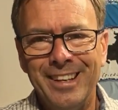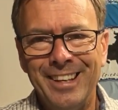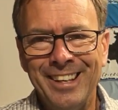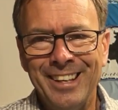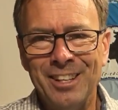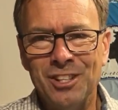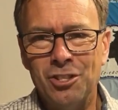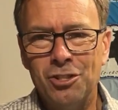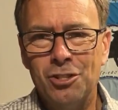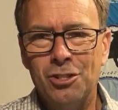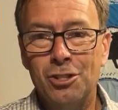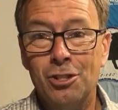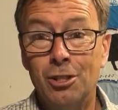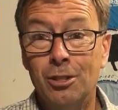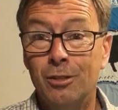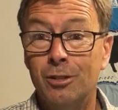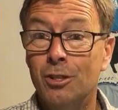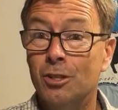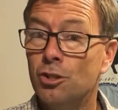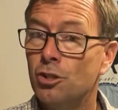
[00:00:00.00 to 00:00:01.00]
is
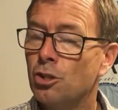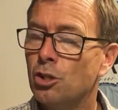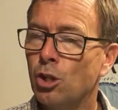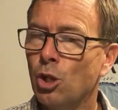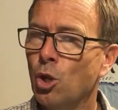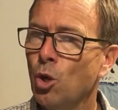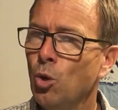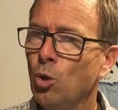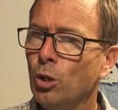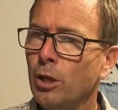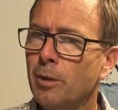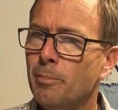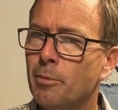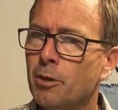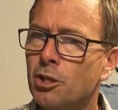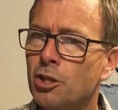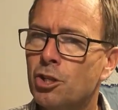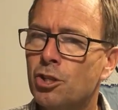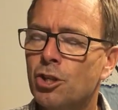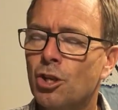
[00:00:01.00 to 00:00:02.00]
slowly
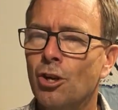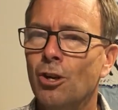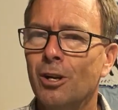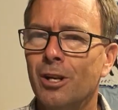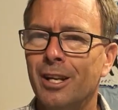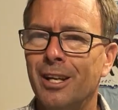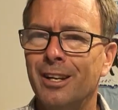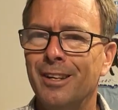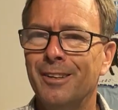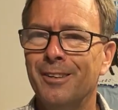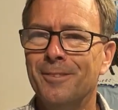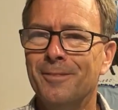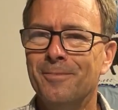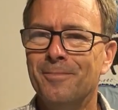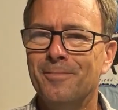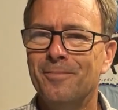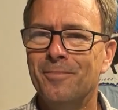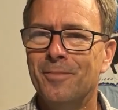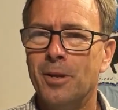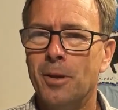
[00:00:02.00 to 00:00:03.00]
but surely
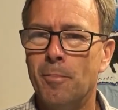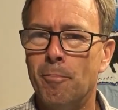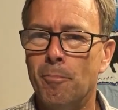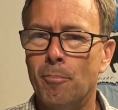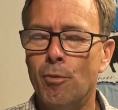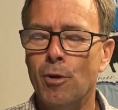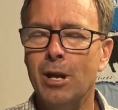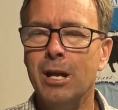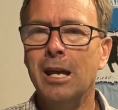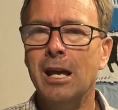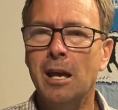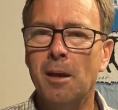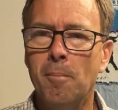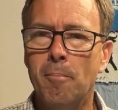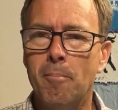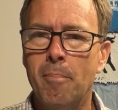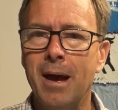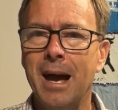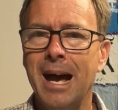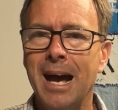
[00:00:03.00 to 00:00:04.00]
bringing
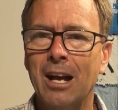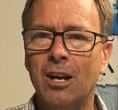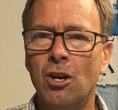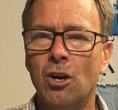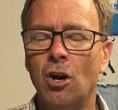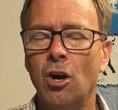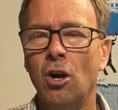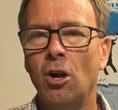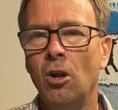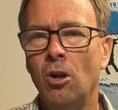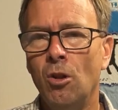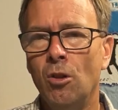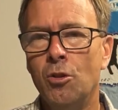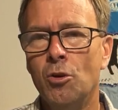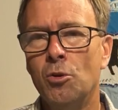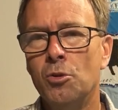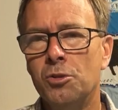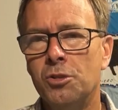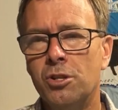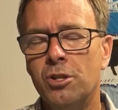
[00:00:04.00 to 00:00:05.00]
back all
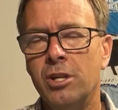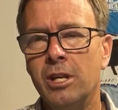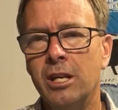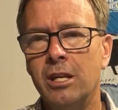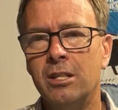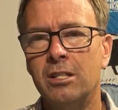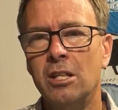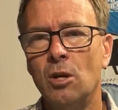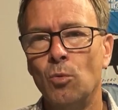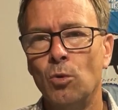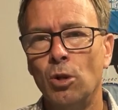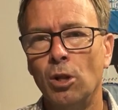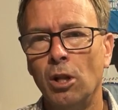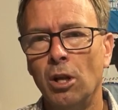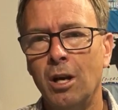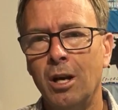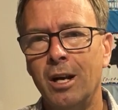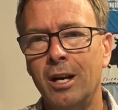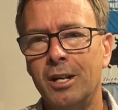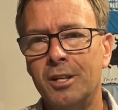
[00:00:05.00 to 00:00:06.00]
those things that were
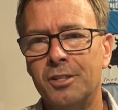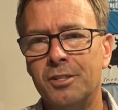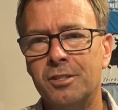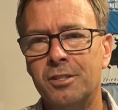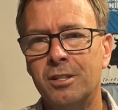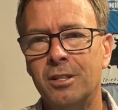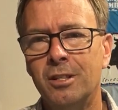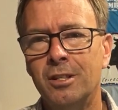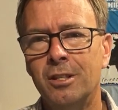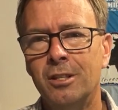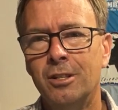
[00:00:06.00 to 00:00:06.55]
lost